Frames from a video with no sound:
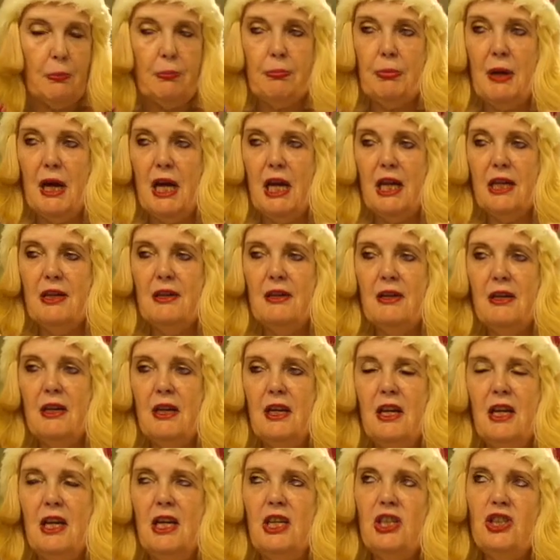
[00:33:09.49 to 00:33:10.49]
But
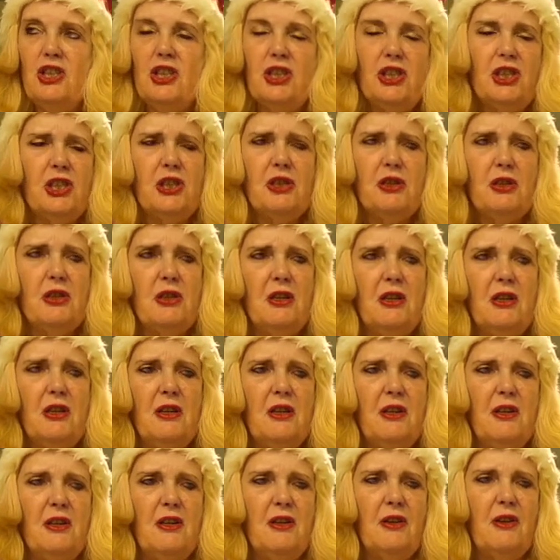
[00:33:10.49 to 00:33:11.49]
just,
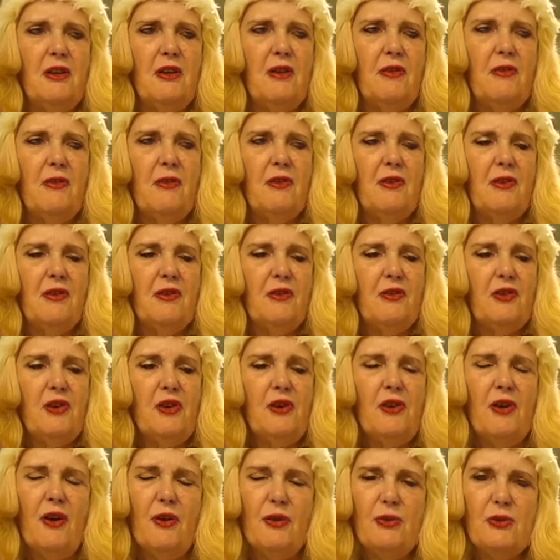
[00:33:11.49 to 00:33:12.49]

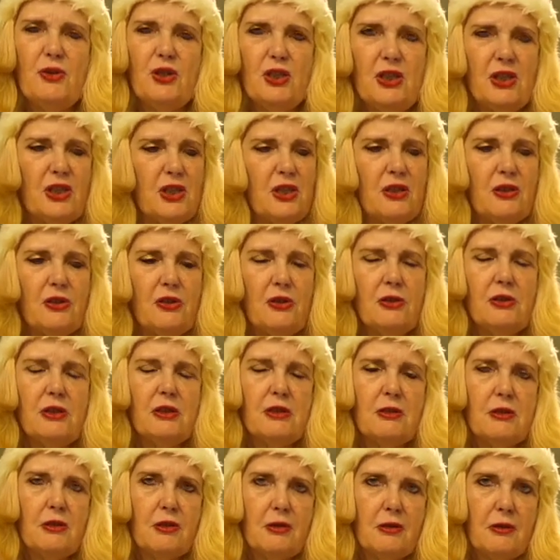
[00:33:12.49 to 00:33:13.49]
you know, just
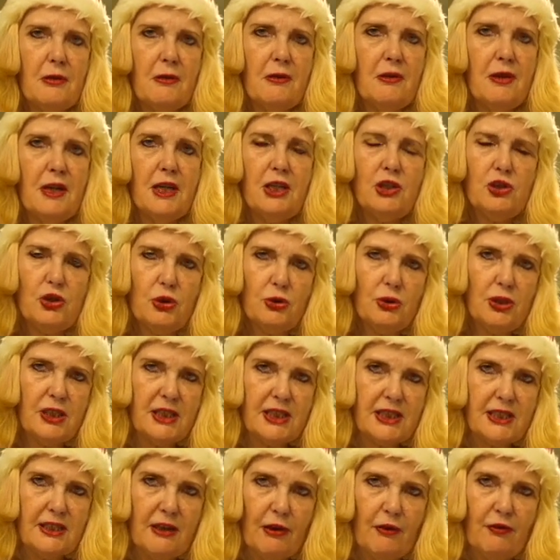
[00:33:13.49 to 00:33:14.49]
enjoy
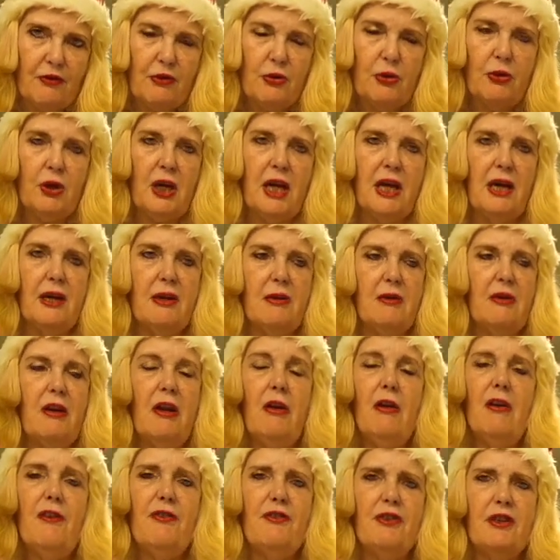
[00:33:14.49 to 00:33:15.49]
yourself cooking and
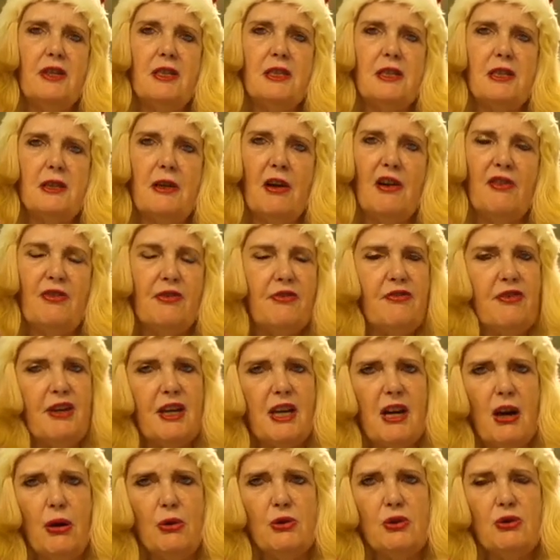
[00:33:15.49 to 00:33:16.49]
laugh at yourself if
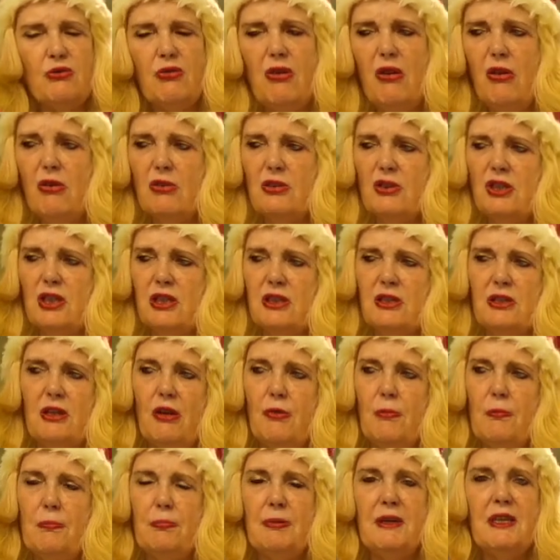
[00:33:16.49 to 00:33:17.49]
it goes wrong. Just
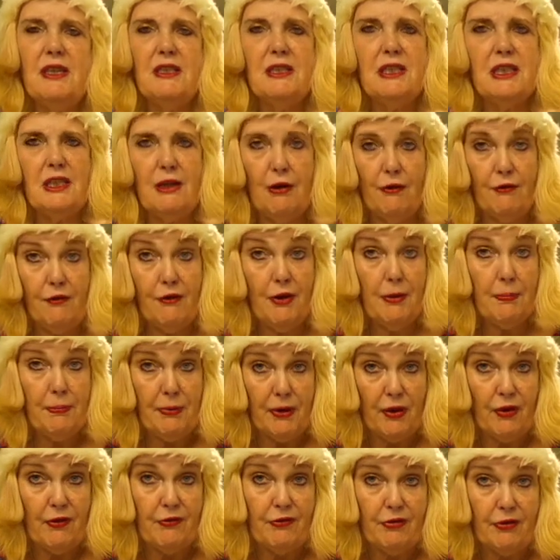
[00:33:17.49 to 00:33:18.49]
don't beat yourself up
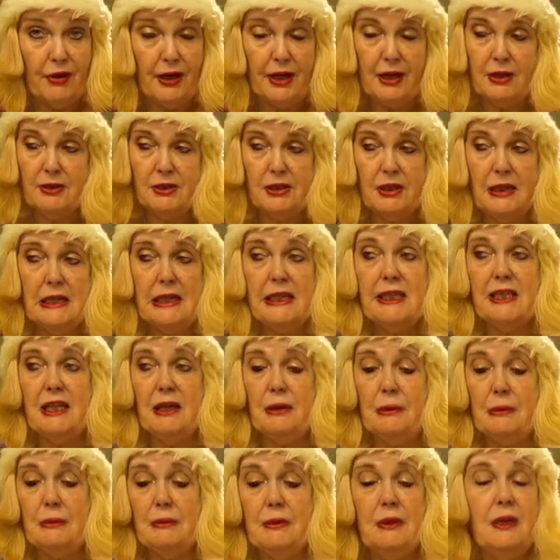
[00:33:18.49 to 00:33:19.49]
over it, because I
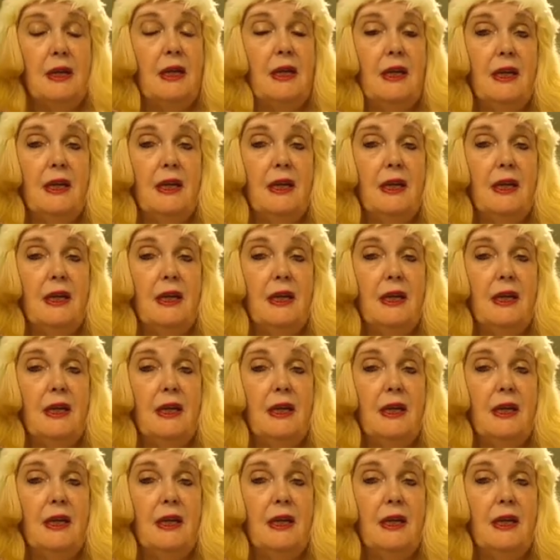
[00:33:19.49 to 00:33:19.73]
don't.